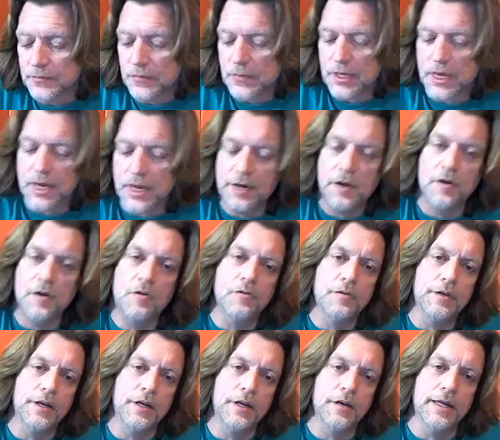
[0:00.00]
I
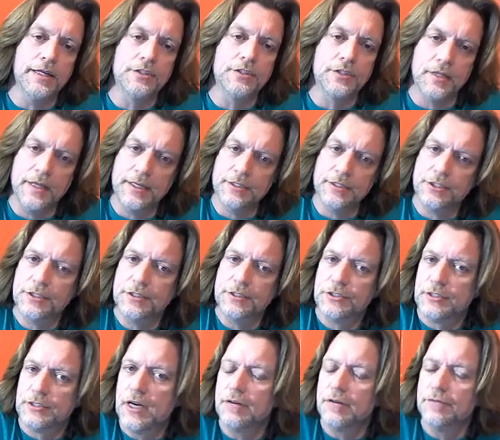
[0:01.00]
know, you know, like Celestion
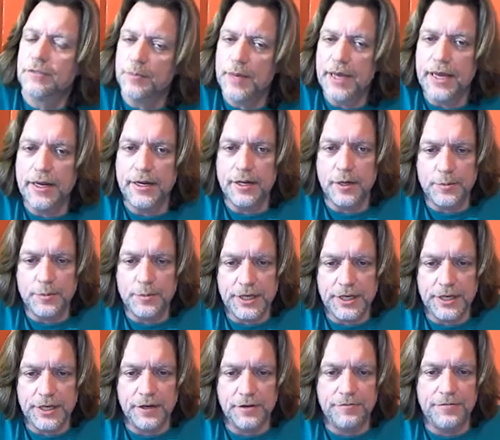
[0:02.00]
stuff is made in a
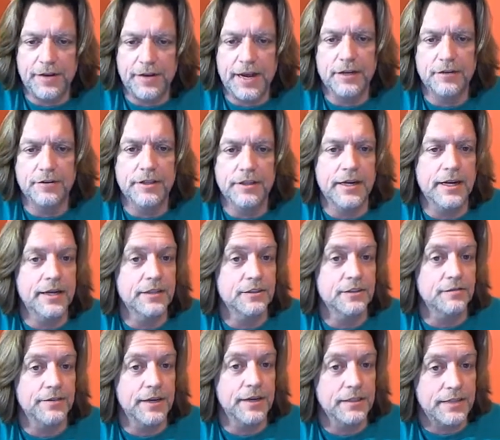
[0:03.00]
particular factory that has a
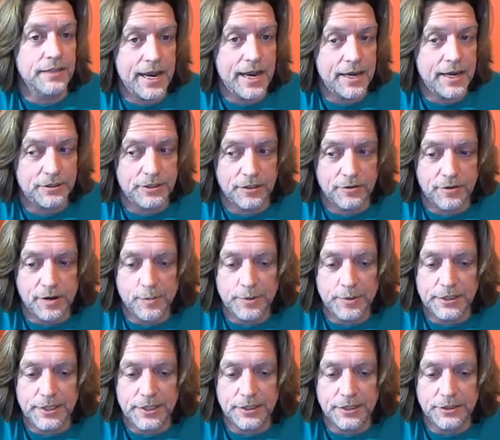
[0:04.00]
fantastic
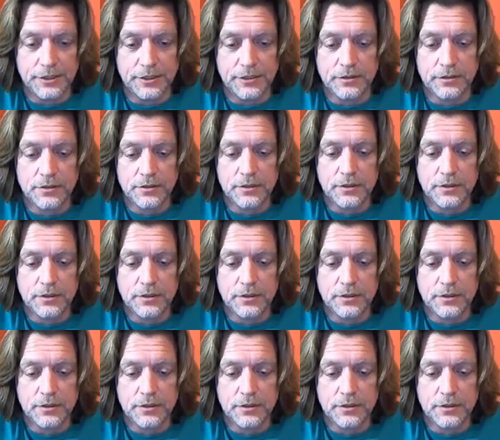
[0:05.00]
reputation.